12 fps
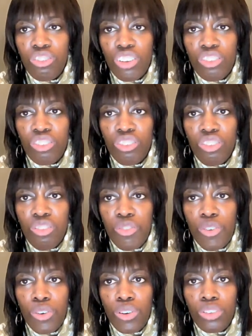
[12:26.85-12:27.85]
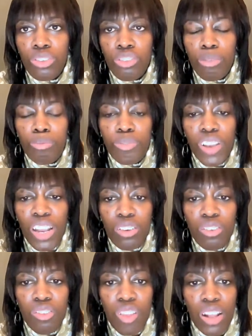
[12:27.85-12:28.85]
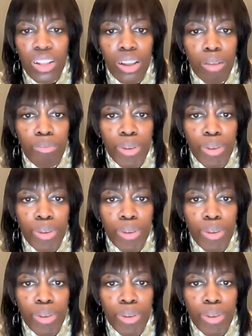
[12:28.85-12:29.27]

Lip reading: structures for TRP channels that